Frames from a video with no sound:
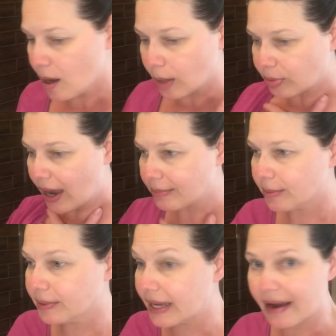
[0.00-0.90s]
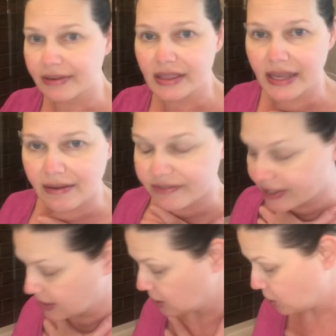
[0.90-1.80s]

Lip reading: probably everything I'm fixing to